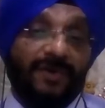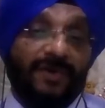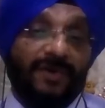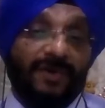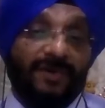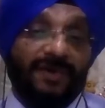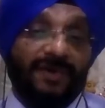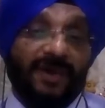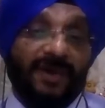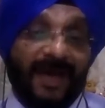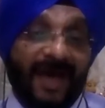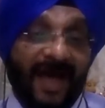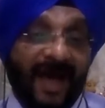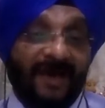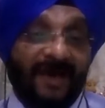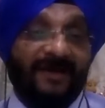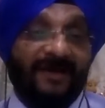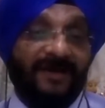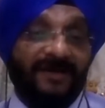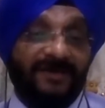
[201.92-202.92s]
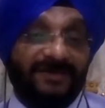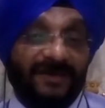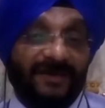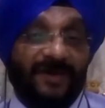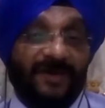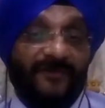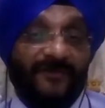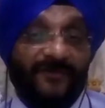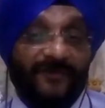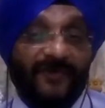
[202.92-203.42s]
the hackers
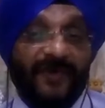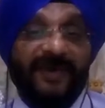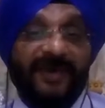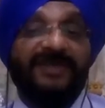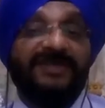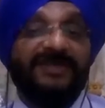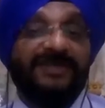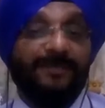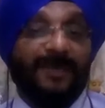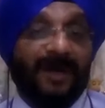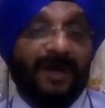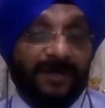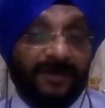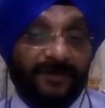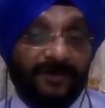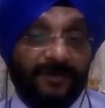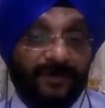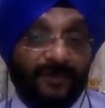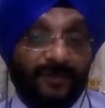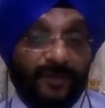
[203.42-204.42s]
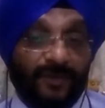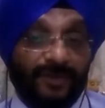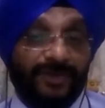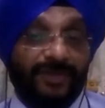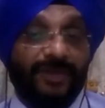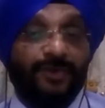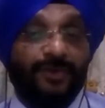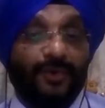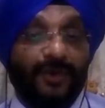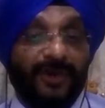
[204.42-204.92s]
are very smart what
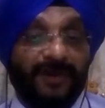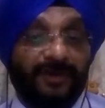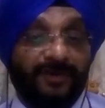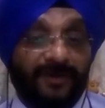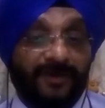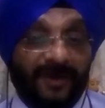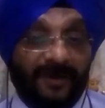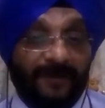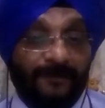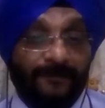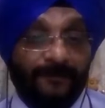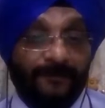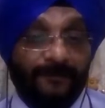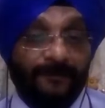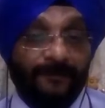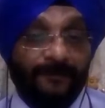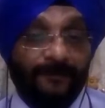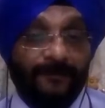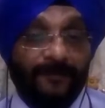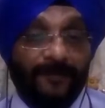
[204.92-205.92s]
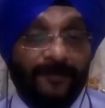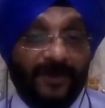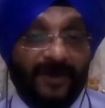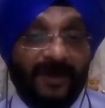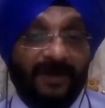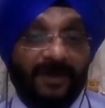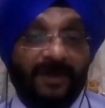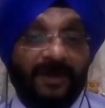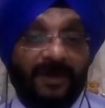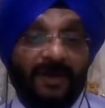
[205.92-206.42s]
they're doing today,
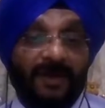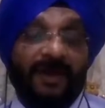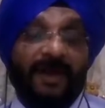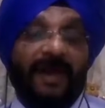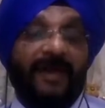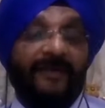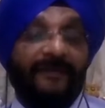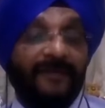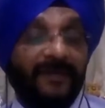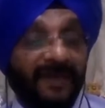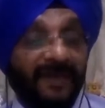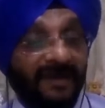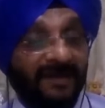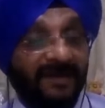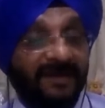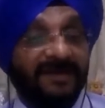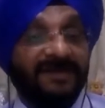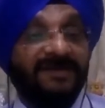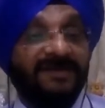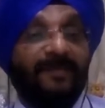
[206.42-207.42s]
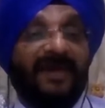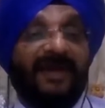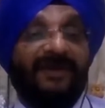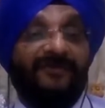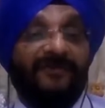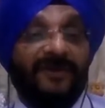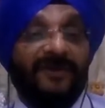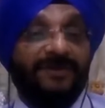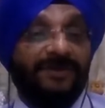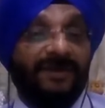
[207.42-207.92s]
right? And then is the
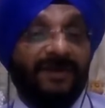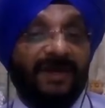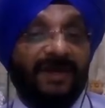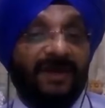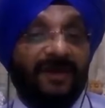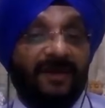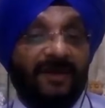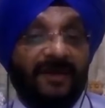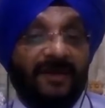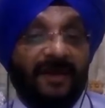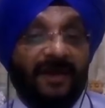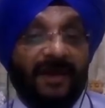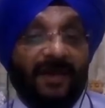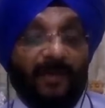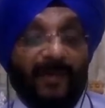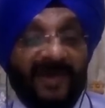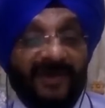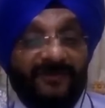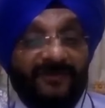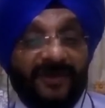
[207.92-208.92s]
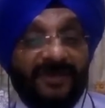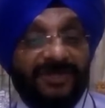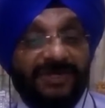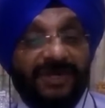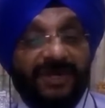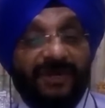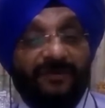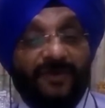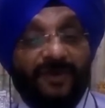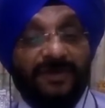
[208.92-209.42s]
manufacturing. And
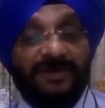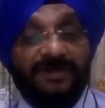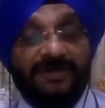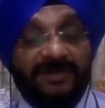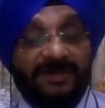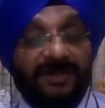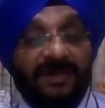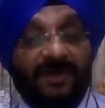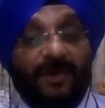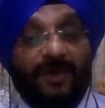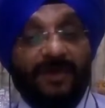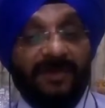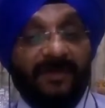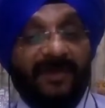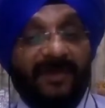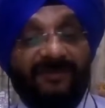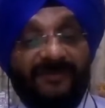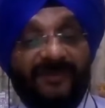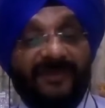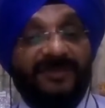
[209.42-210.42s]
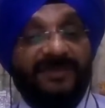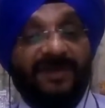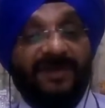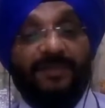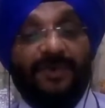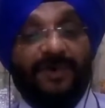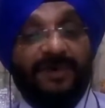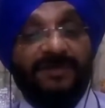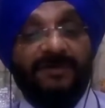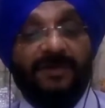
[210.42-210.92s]
manufacturing was all the manufacturing
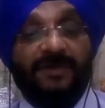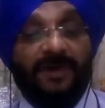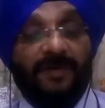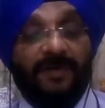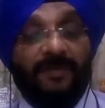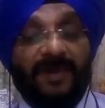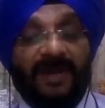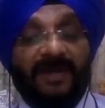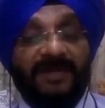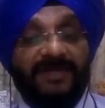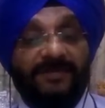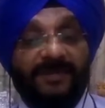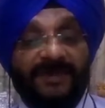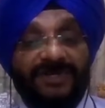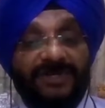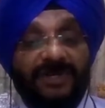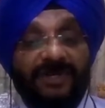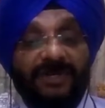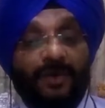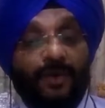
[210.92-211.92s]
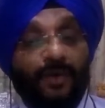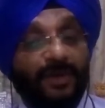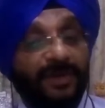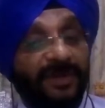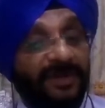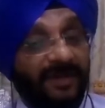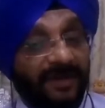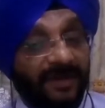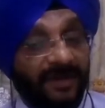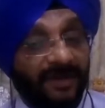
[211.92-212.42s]
plants, especially the
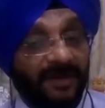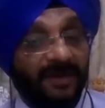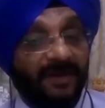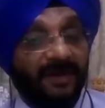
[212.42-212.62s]
OT